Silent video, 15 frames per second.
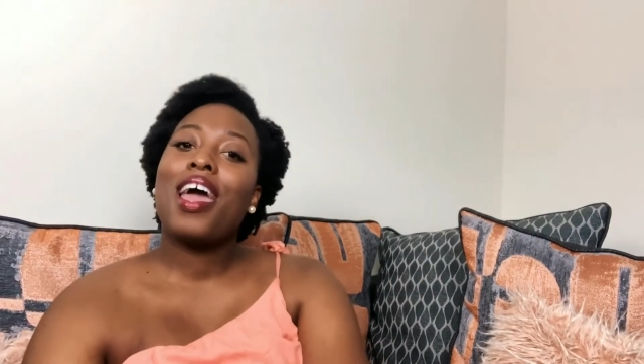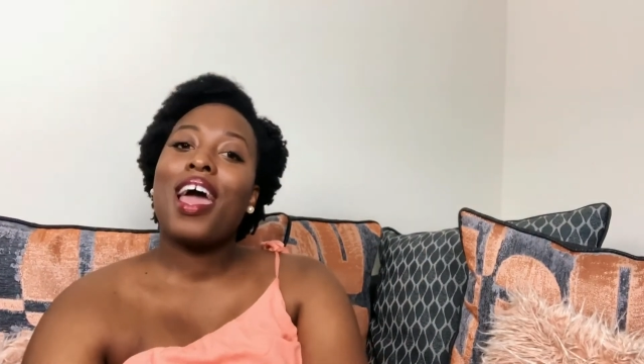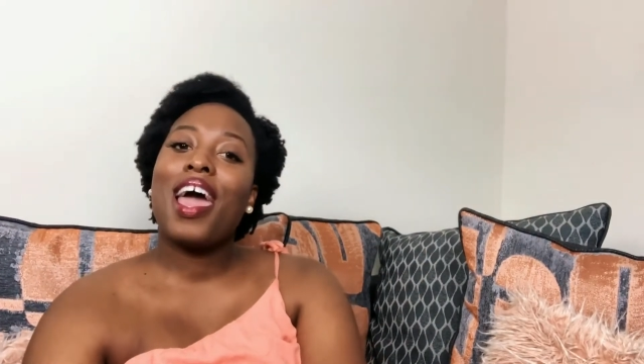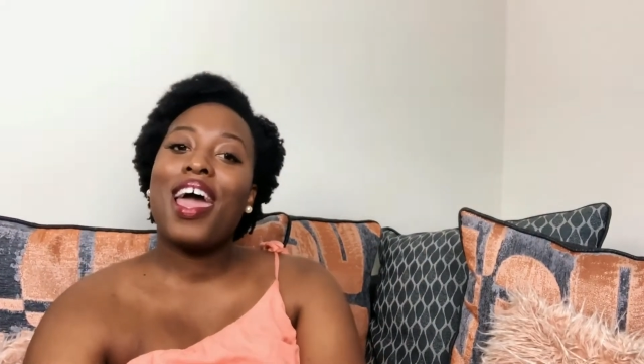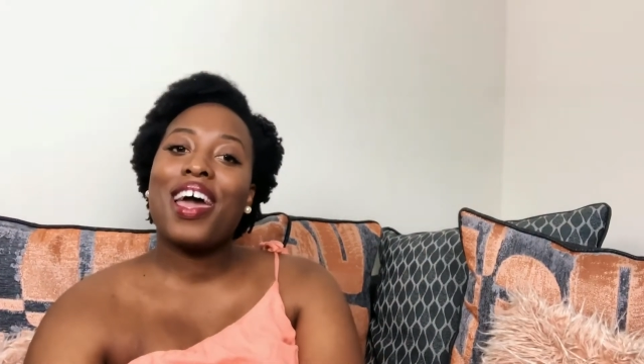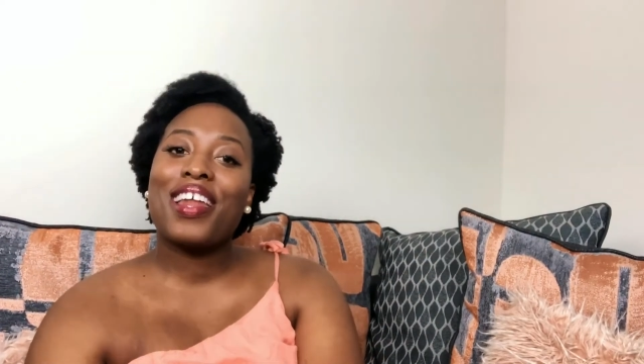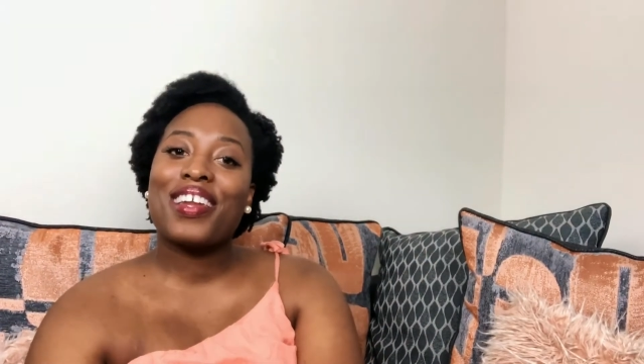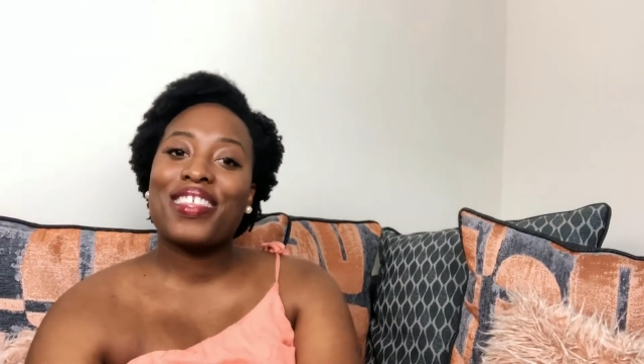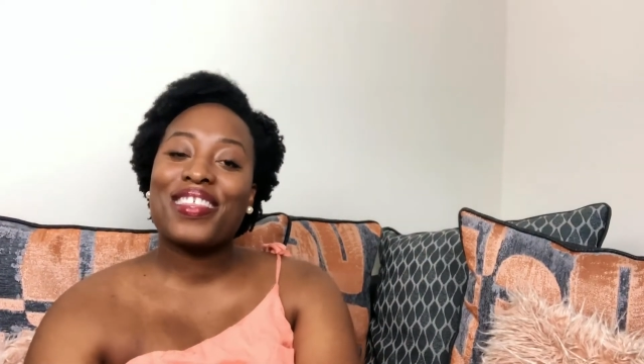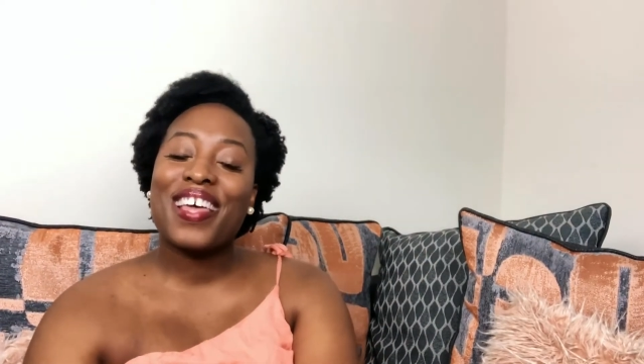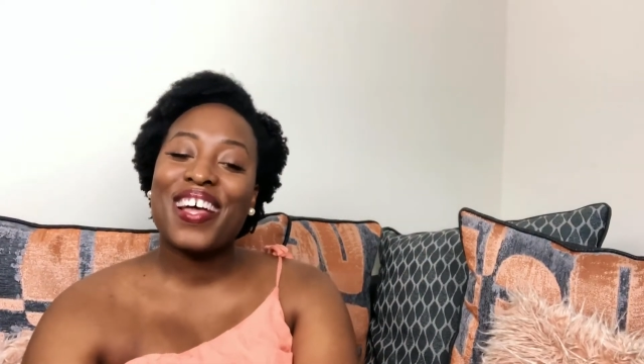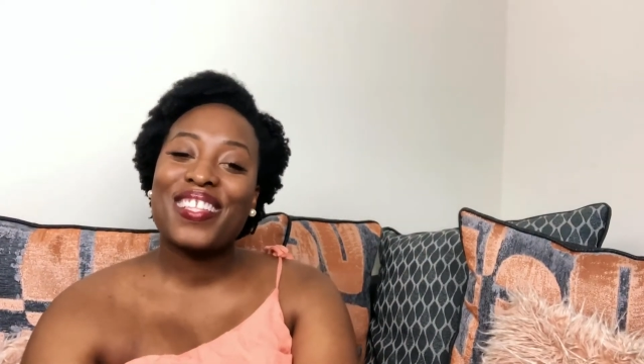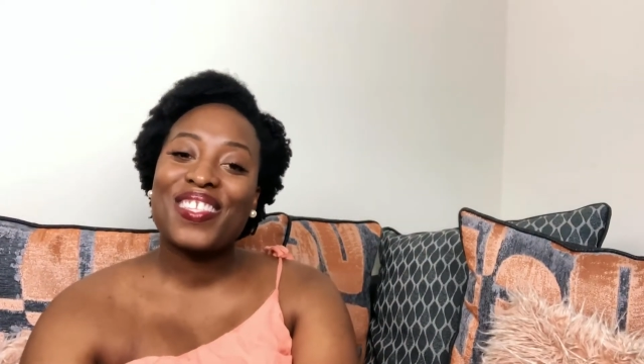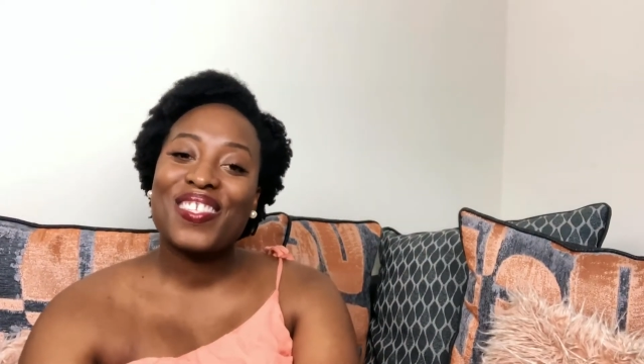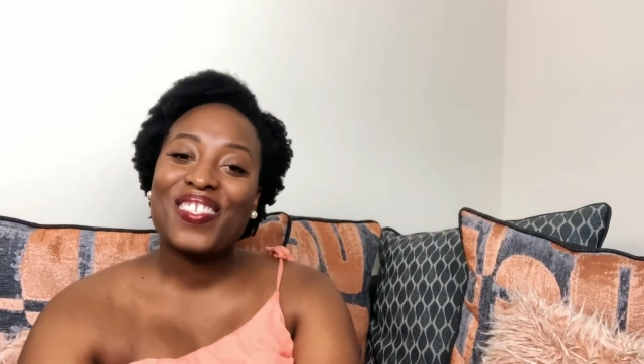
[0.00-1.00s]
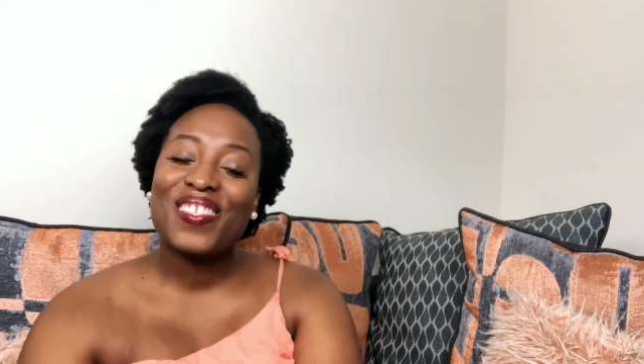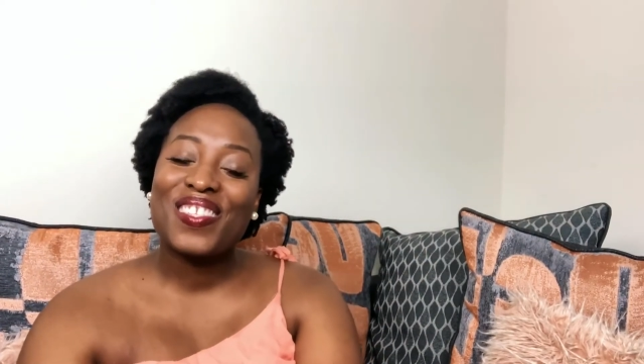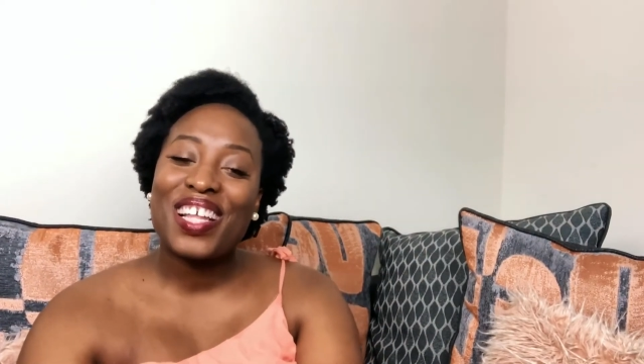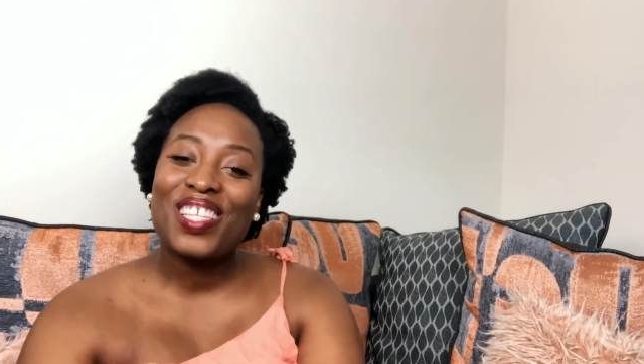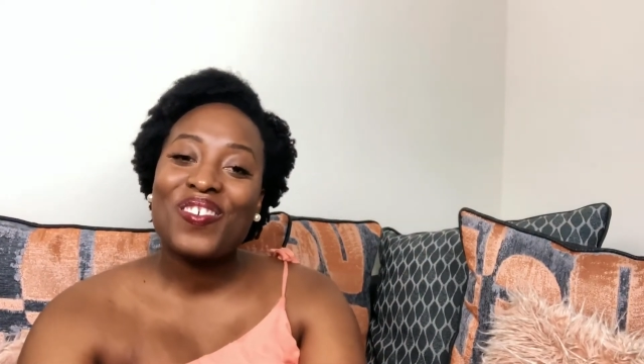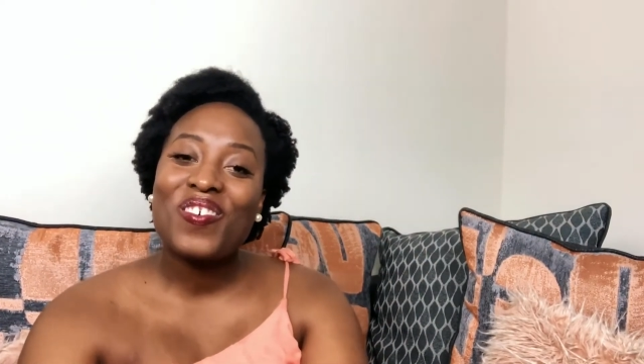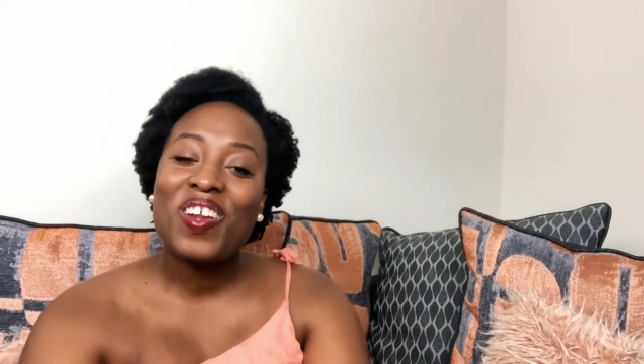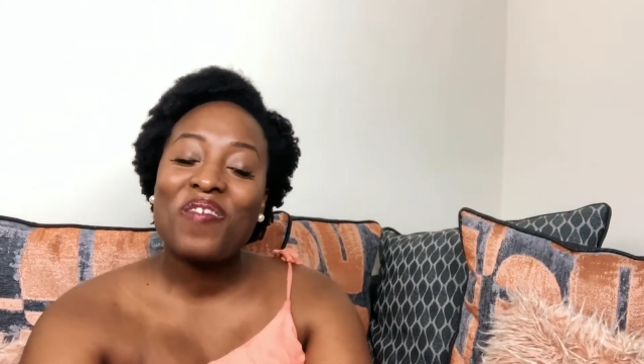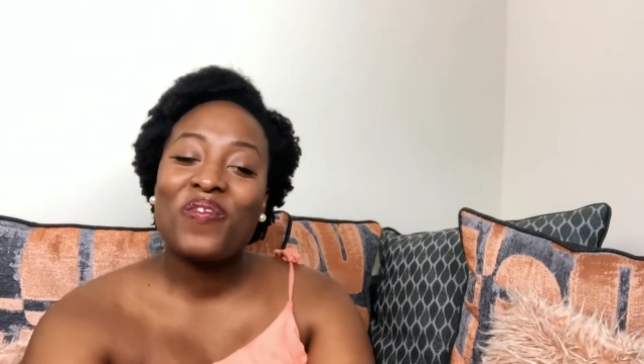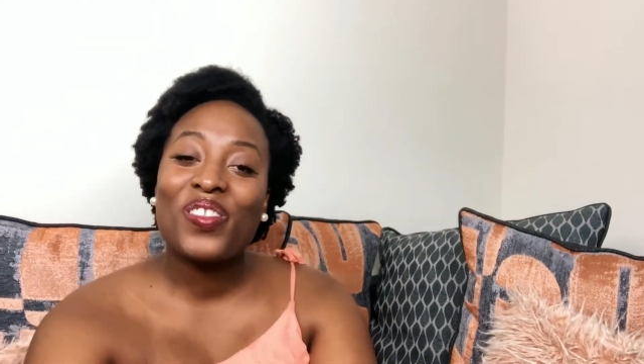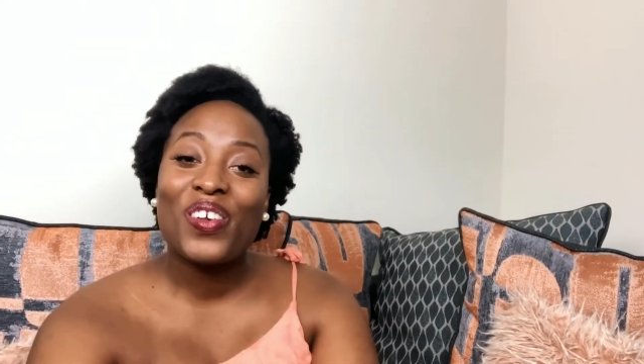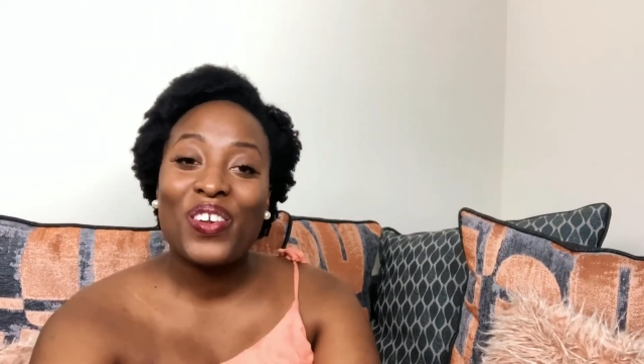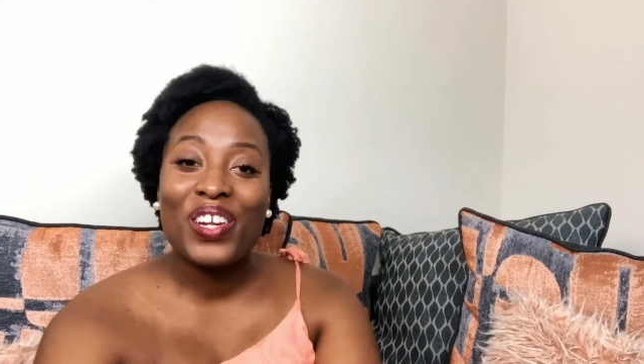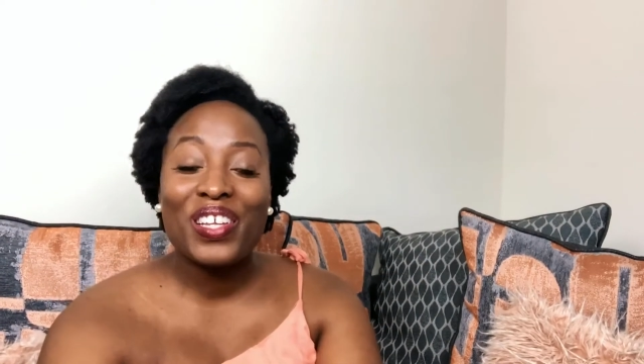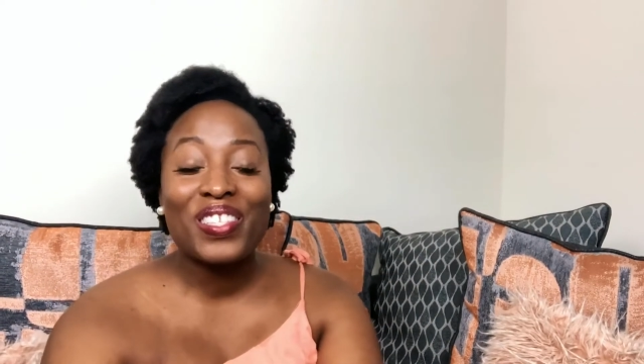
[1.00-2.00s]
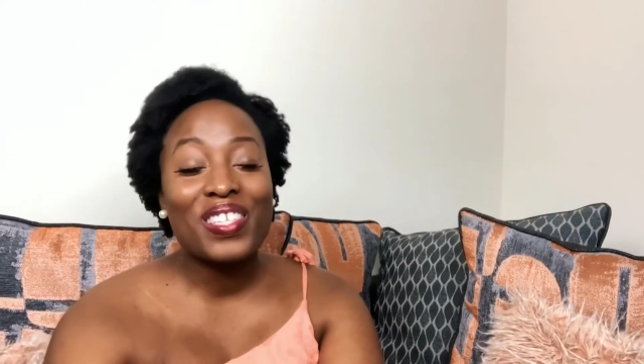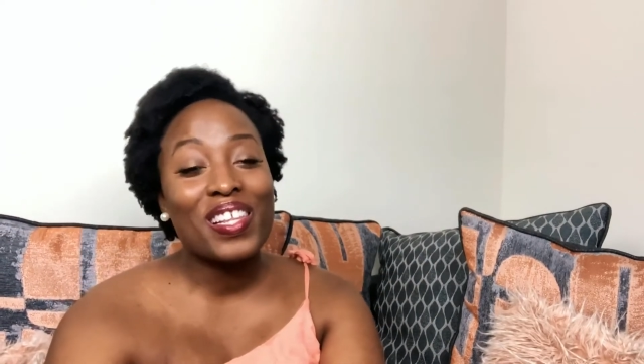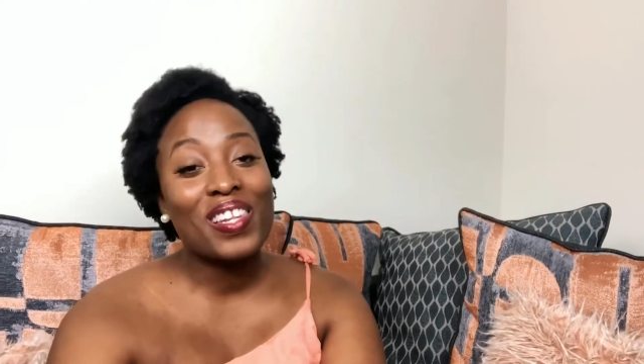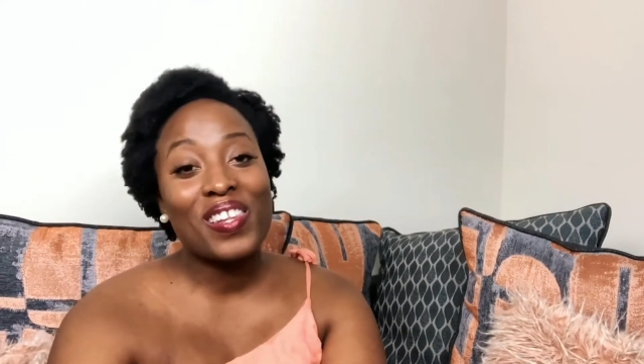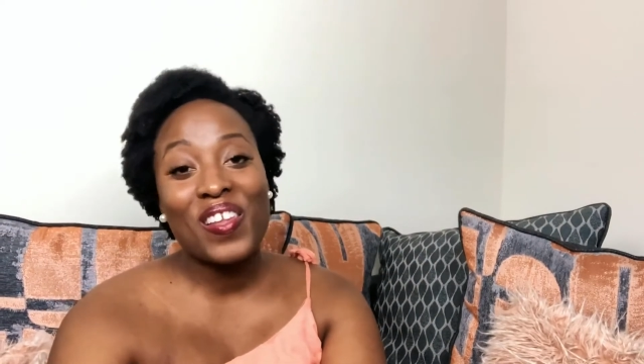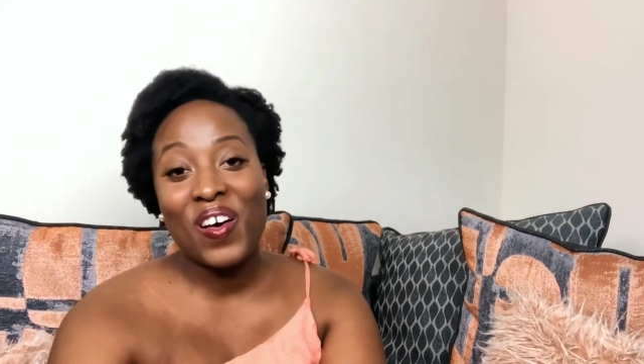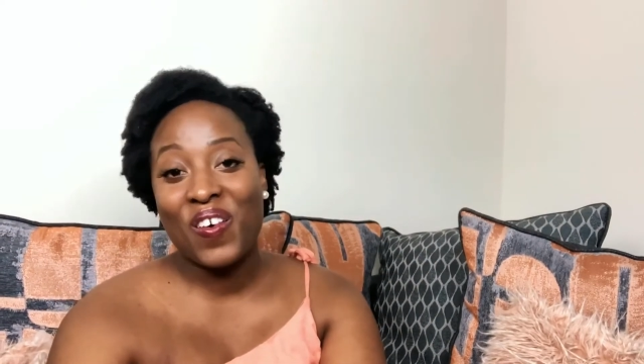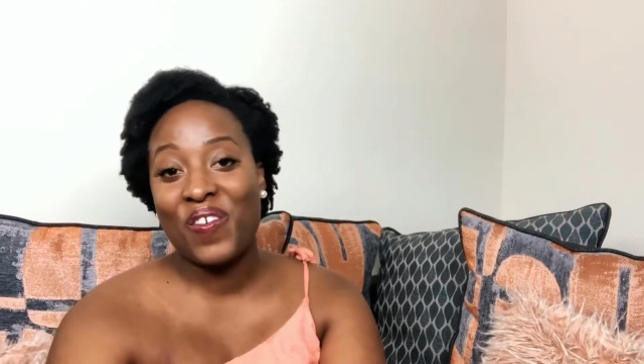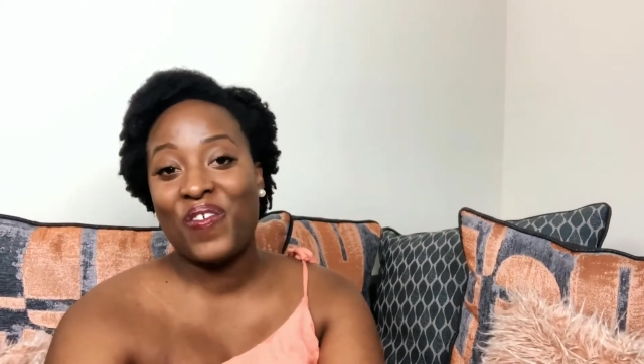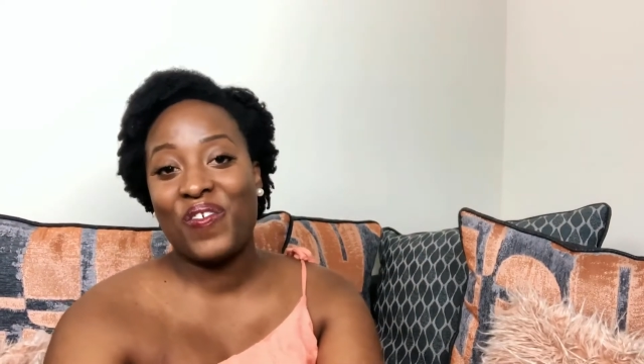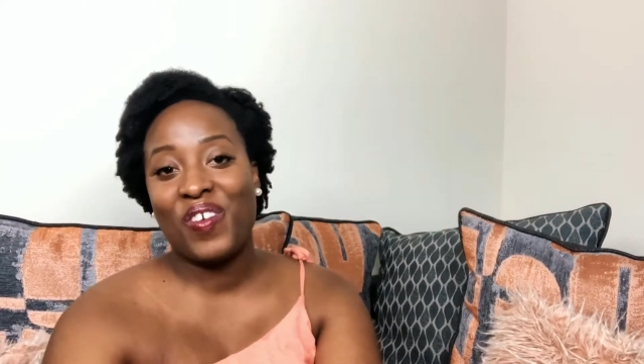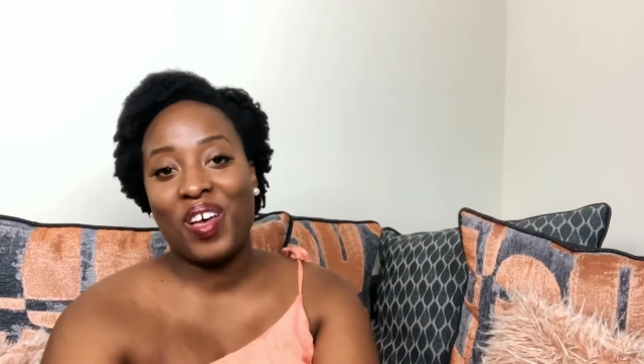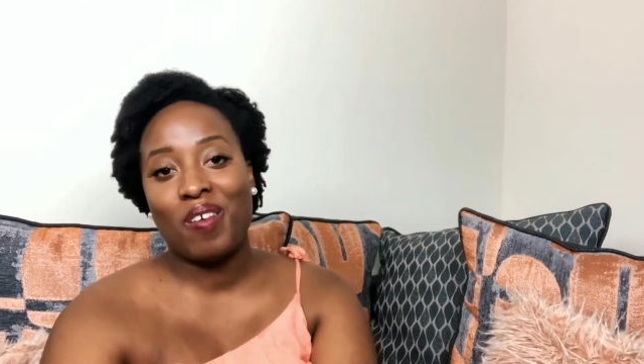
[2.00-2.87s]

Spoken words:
And that's what I'm learning to love